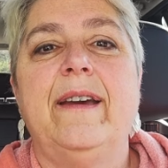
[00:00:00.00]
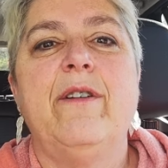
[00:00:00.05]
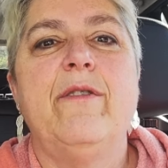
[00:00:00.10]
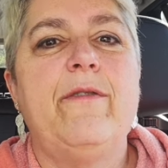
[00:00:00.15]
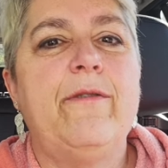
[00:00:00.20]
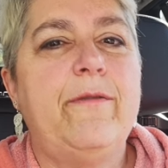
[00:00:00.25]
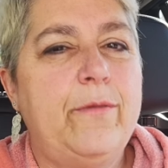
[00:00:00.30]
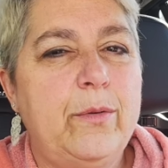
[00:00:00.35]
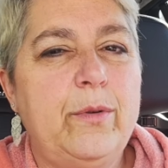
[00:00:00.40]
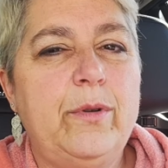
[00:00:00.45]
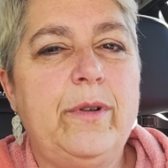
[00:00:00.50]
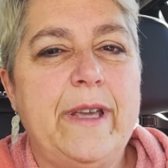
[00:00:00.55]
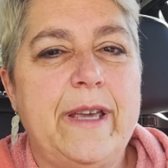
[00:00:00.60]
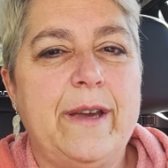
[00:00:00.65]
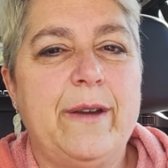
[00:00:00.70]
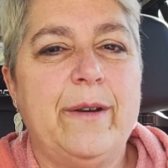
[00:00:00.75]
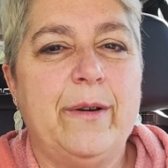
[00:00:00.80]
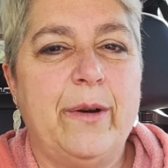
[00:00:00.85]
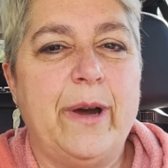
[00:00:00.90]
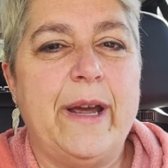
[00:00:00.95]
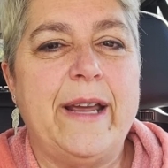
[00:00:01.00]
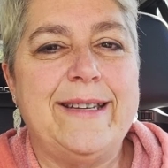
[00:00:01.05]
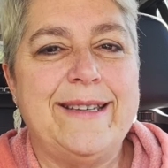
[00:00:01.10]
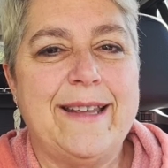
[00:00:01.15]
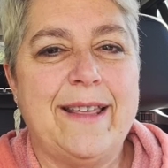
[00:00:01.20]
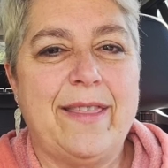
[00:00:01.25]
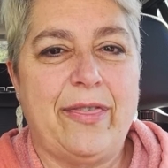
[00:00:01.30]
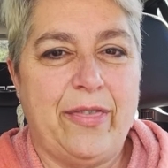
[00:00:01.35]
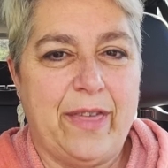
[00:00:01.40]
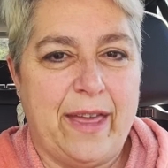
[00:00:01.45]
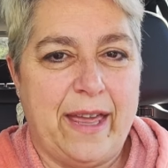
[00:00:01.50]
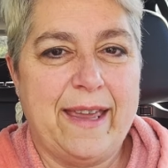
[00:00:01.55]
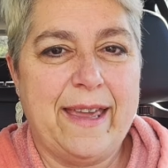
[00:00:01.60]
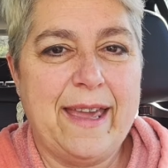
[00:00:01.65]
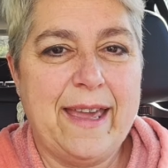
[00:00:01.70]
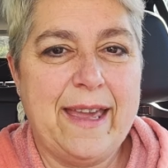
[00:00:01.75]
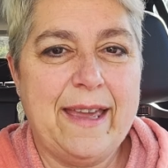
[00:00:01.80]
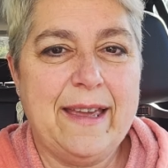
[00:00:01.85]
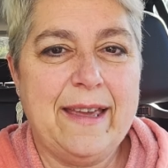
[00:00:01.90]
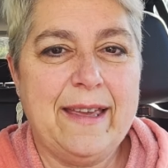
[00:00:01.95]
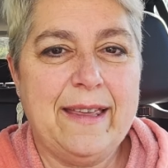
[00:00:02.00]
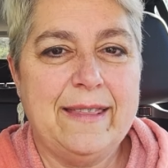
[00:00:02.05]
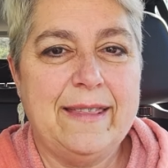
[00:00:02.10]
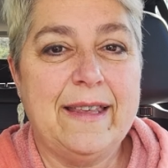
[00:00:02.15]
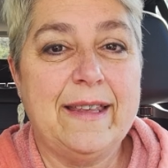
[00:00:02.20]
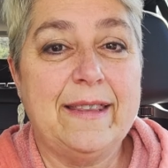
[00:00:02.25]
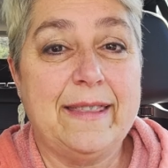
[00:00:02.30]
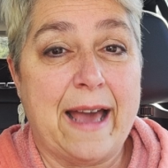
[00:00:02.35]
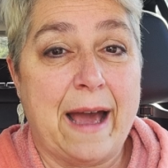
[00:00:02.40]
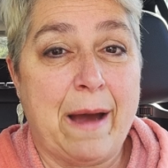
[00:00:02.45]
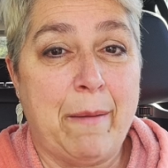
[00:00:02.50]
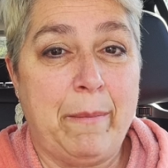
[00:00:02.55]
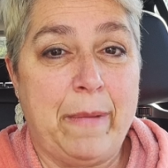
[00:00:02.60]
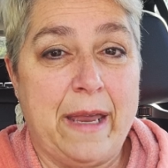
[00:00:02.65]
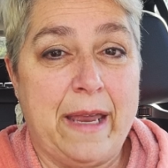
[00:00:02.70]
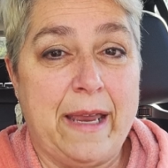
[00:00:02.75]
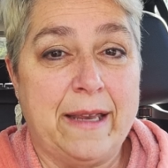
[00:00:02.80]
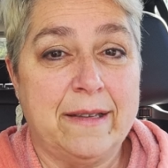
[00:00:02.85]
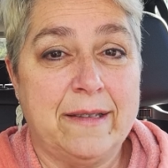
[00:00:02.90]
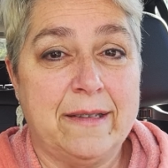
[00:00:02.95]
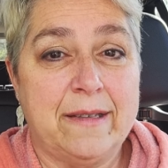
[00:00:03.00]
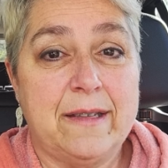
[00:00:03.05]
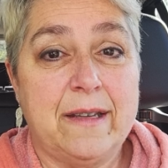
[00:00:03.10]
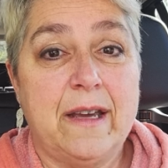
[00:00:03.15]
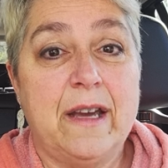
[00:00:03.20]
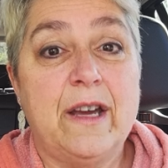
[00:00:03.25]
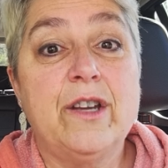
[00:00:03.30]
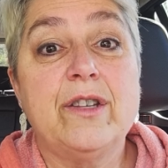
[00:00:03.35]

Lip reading: fool you into thinking that that means